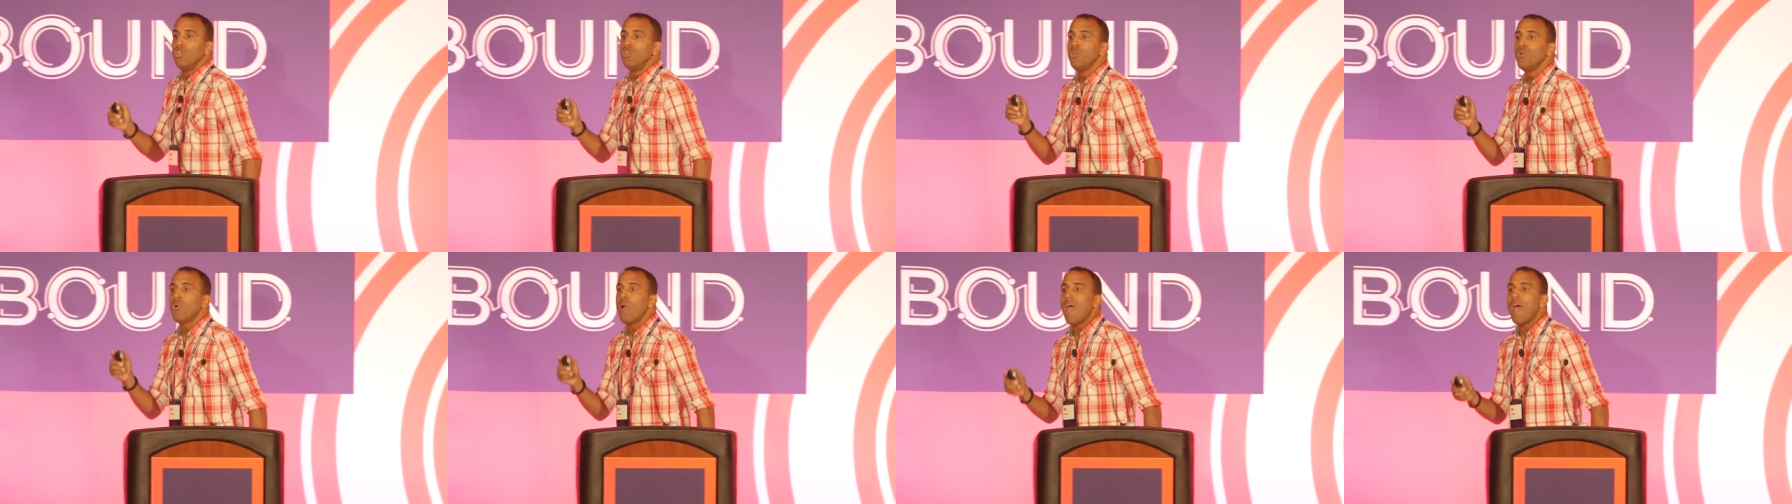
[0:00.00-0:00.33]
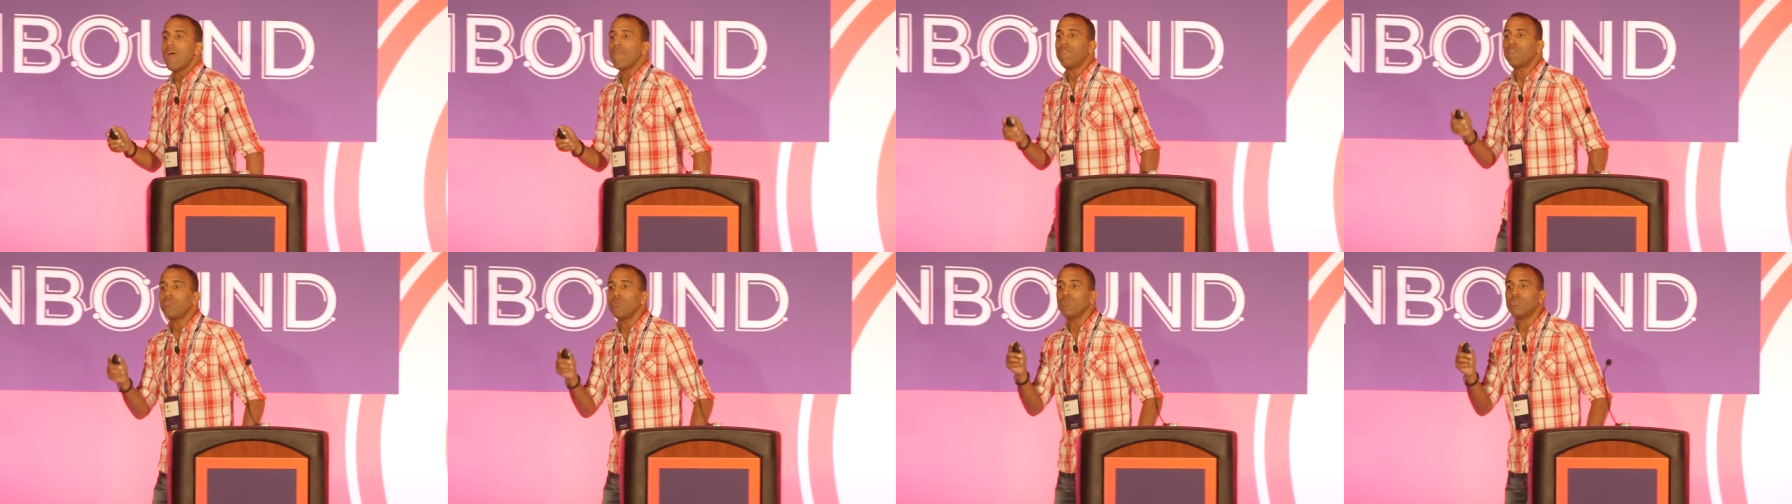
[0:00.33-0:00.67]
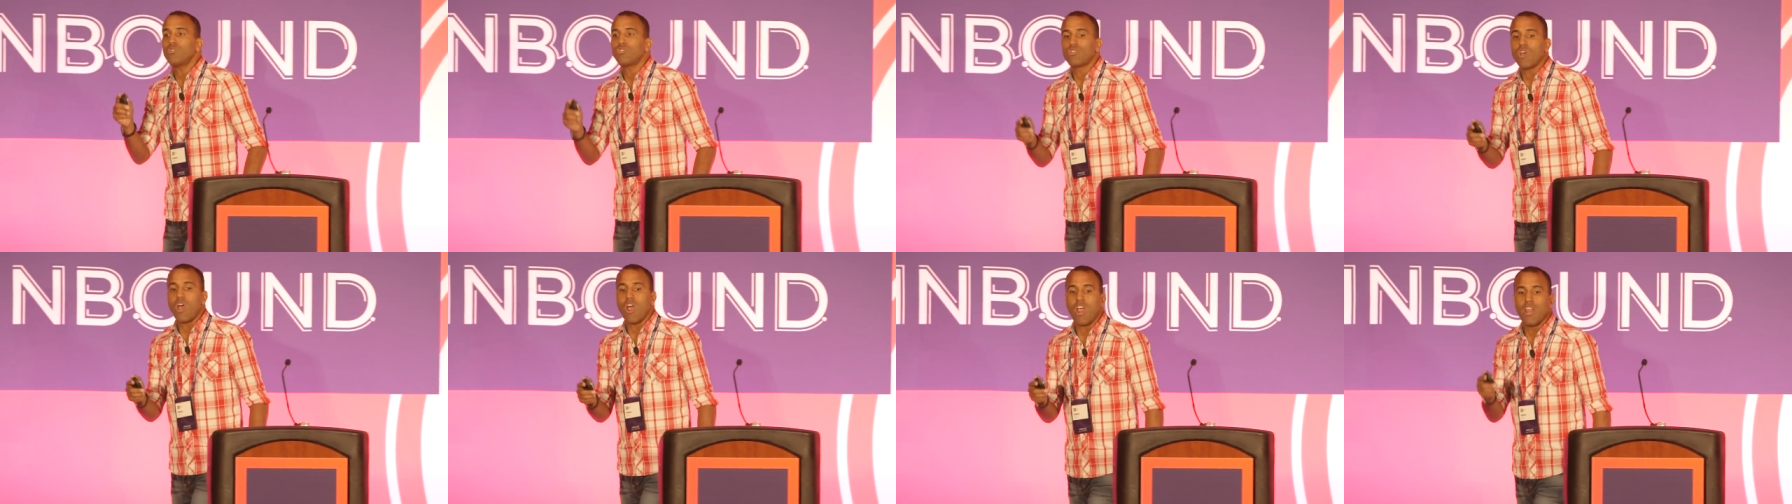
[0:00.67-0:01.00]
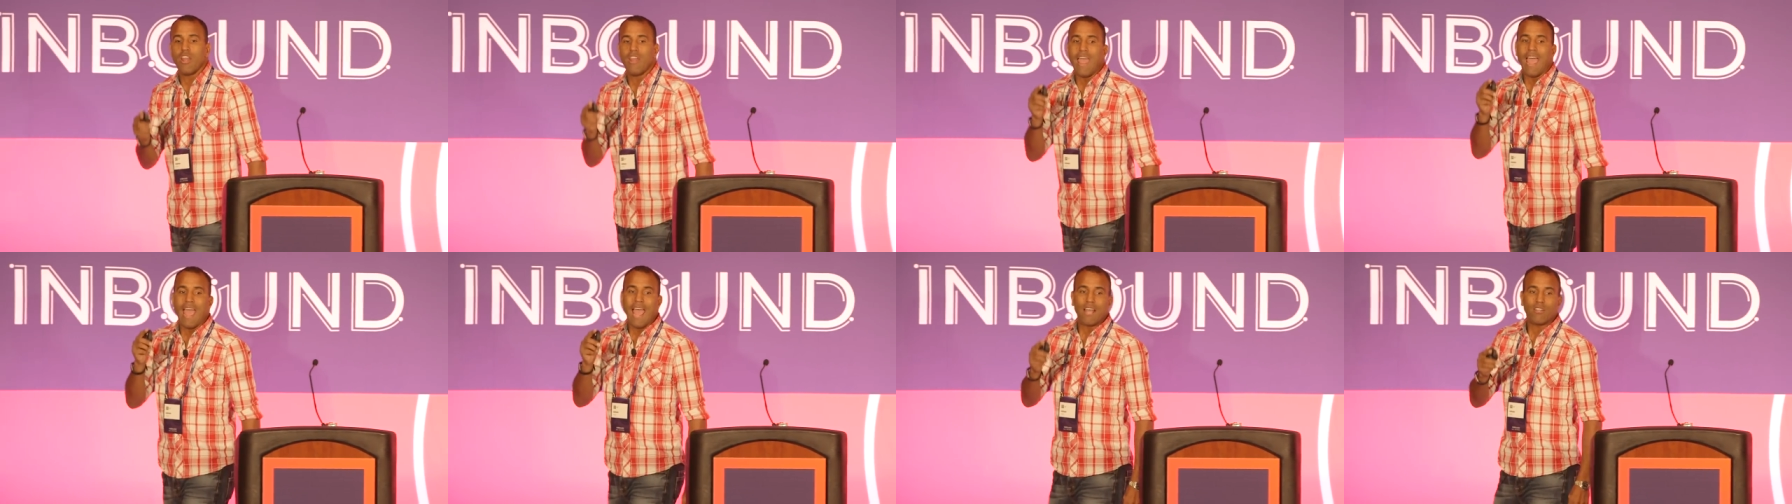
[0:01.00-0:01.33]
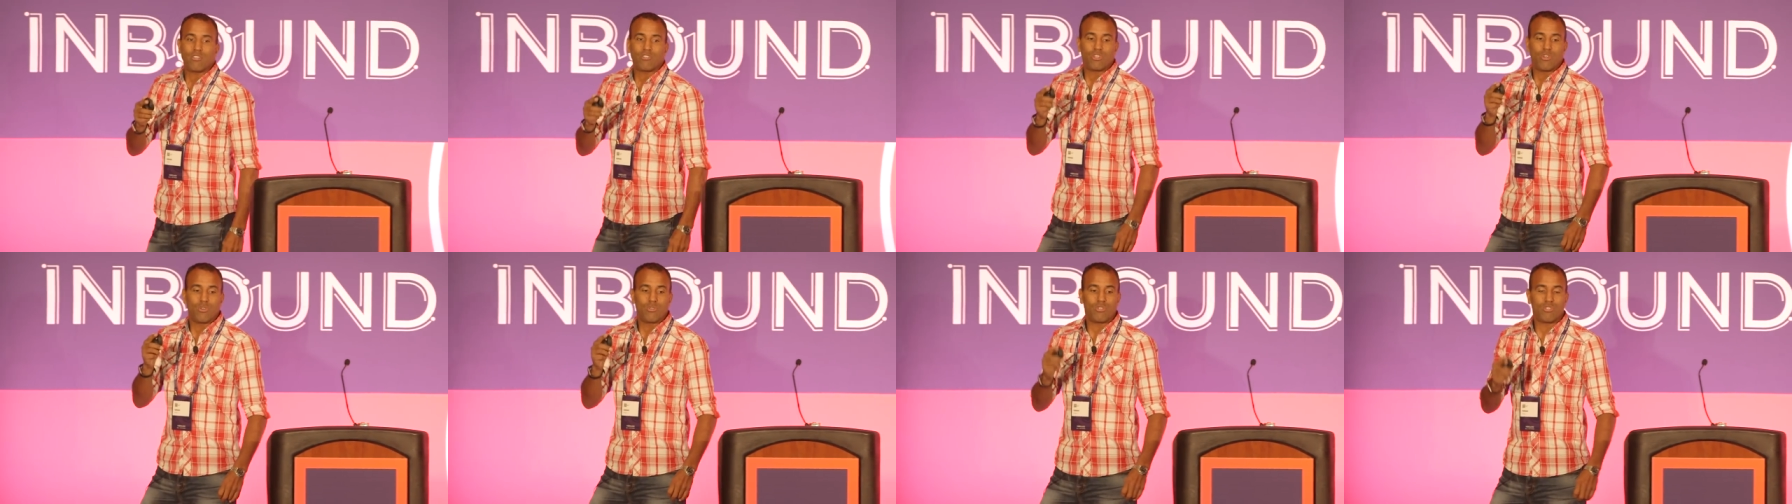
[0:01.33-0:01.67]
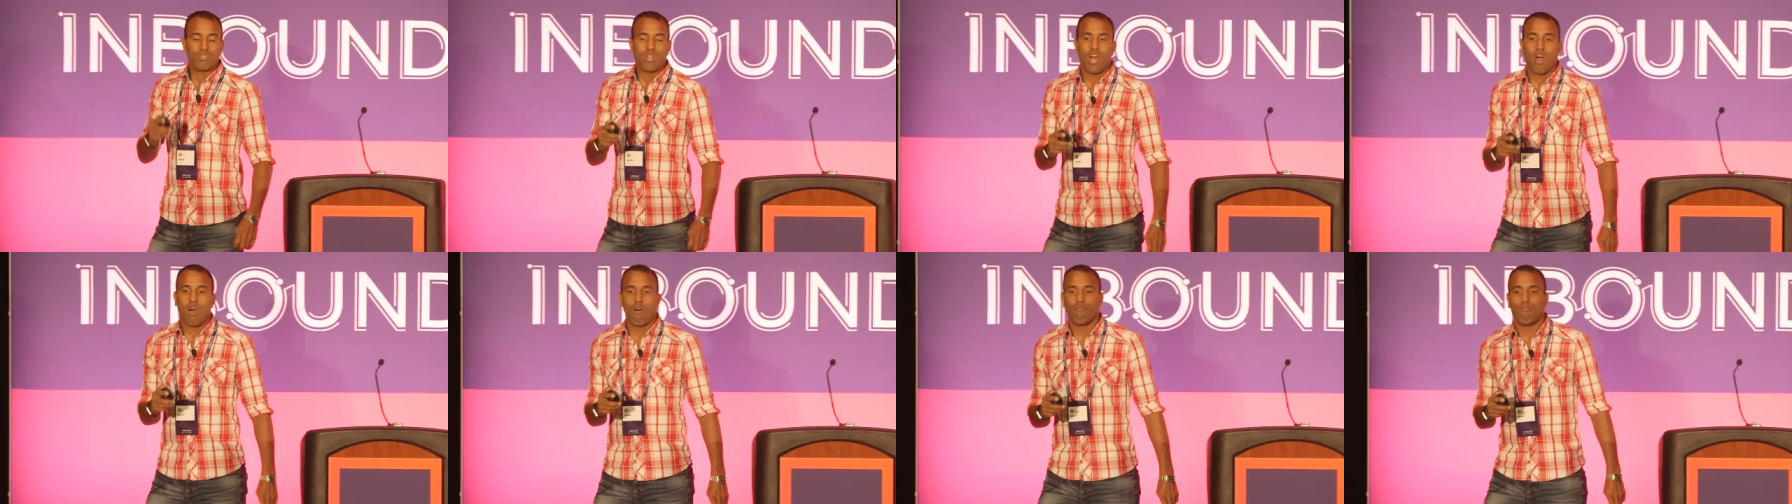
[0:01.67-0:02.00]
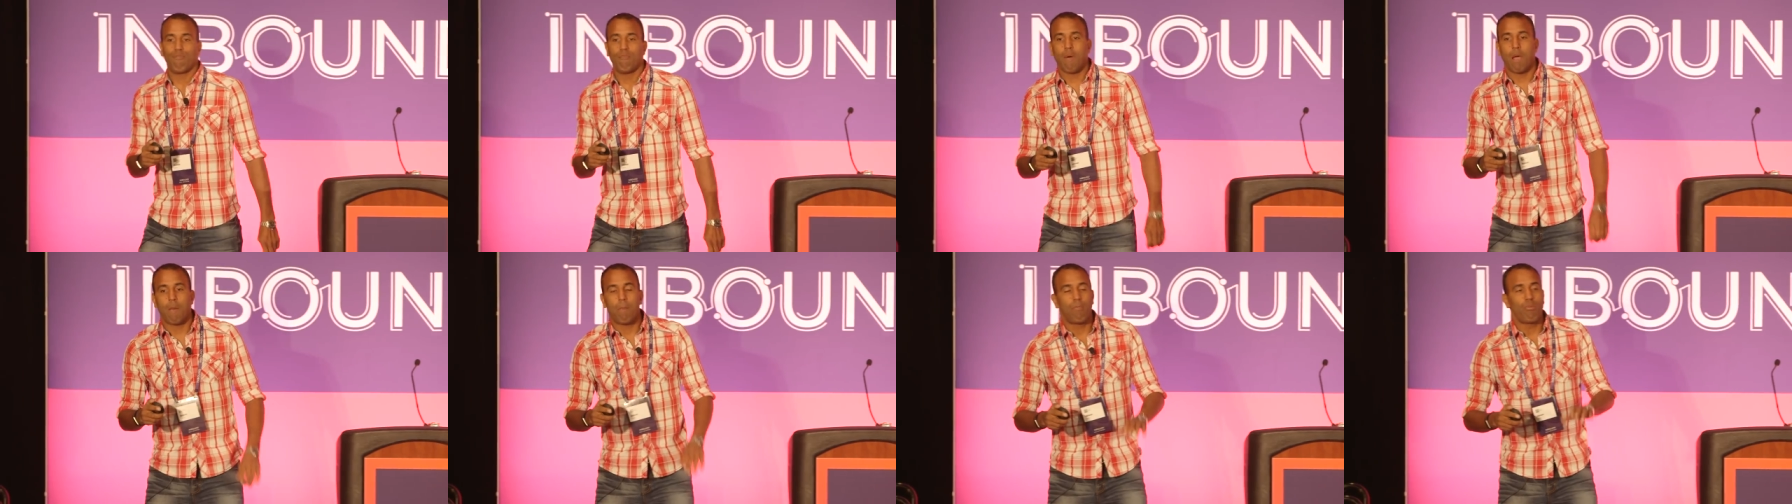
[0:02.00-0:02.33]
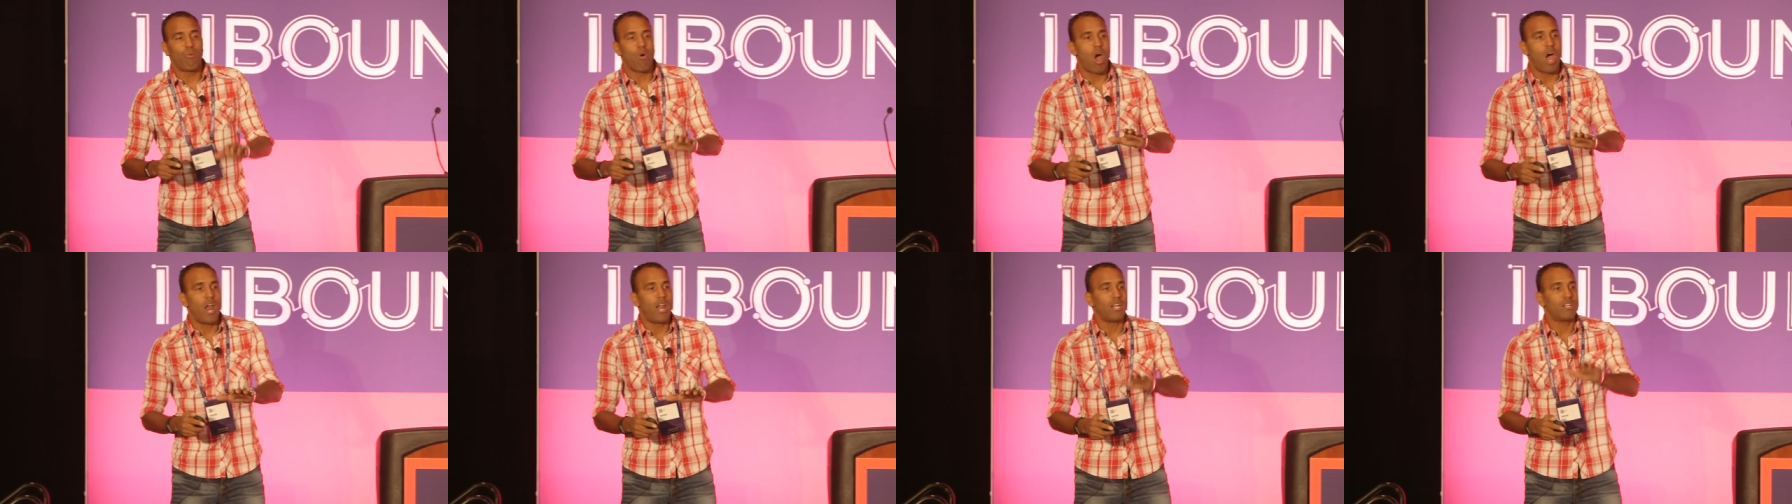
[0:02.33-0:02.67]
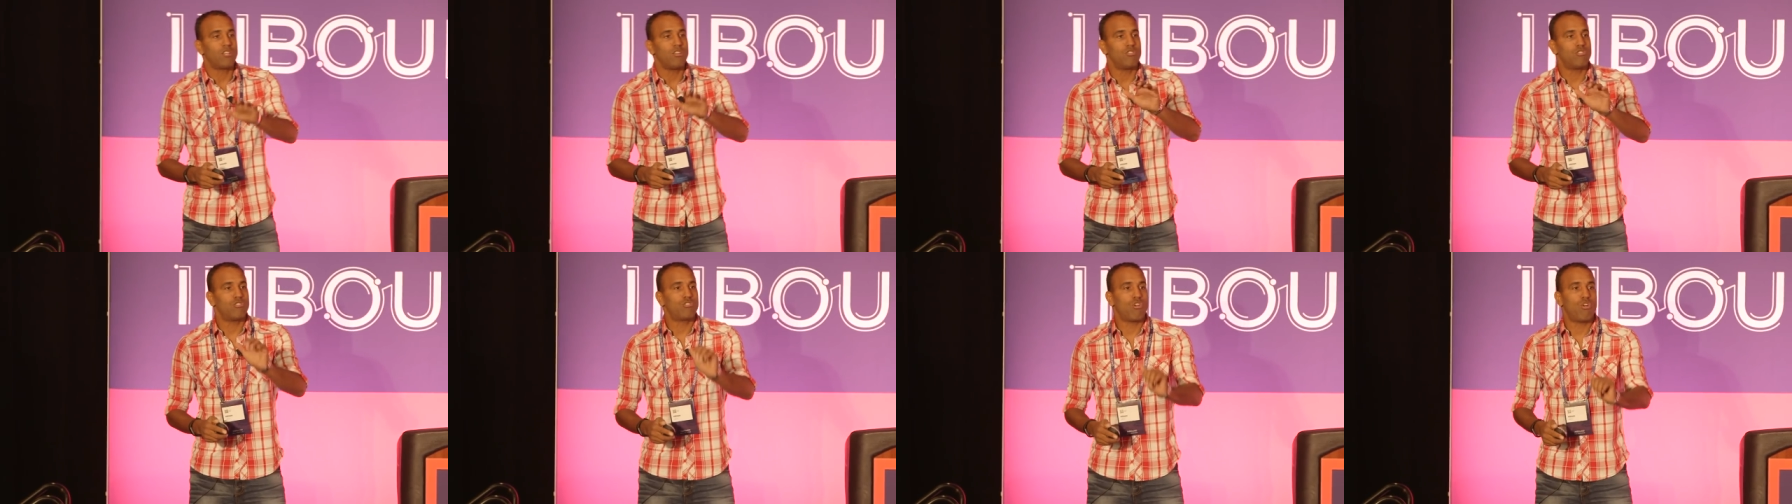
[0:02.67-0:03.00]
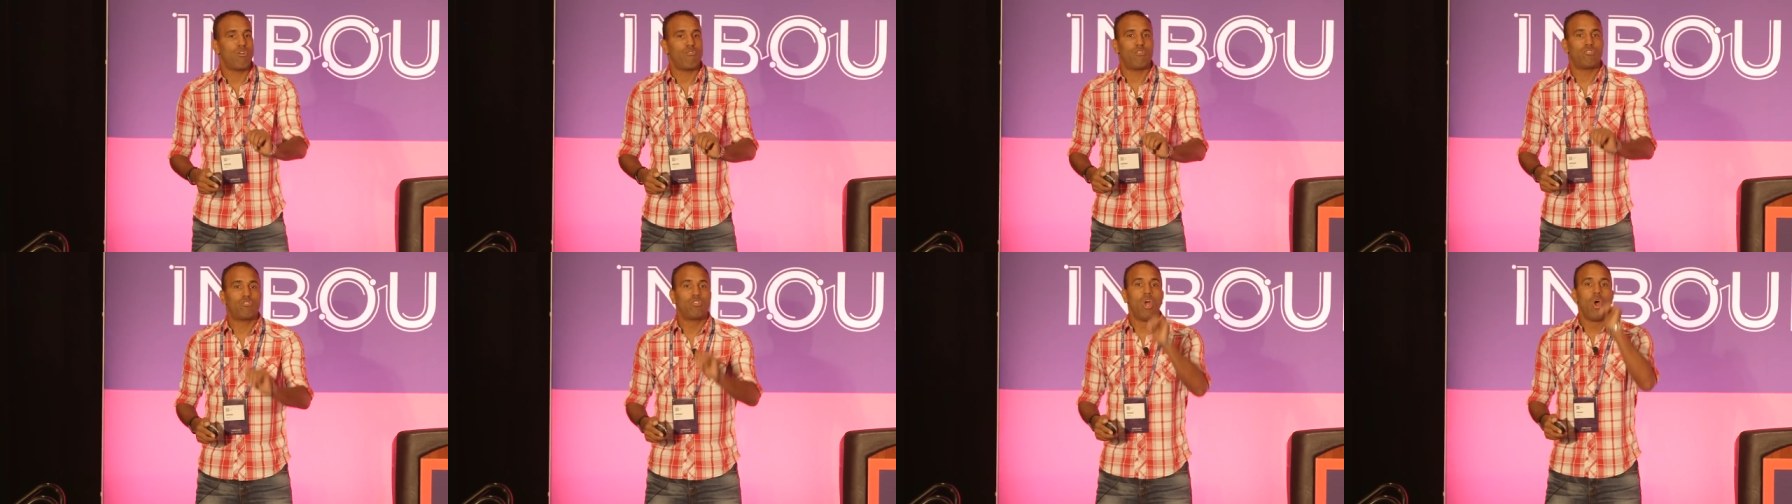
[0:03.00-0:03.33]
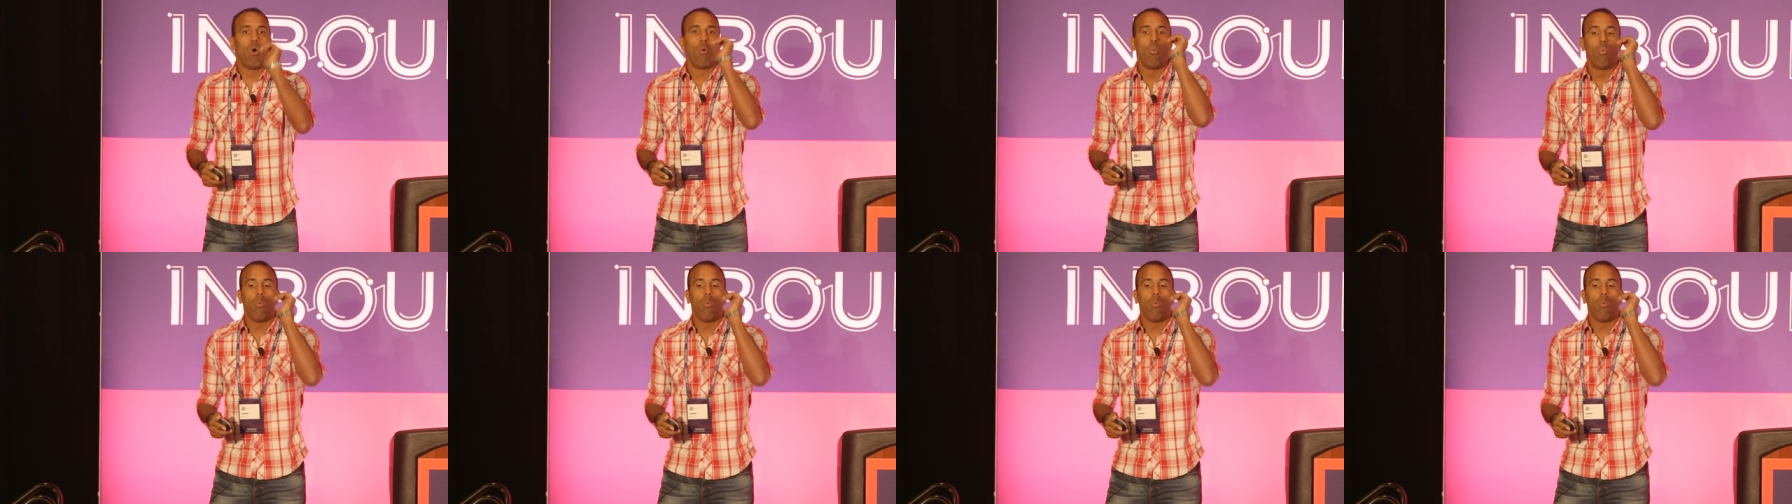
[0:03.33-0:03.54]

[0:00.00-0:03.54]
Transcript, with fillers: You have to start and ask yourself, my product and service,